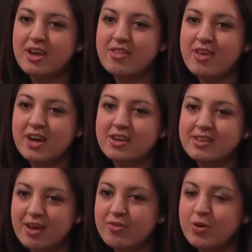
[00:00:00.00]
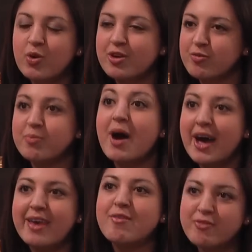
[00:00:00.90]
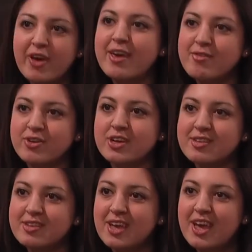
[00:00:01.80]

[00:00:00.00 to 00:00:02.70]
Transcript: they are definitely one of my favorite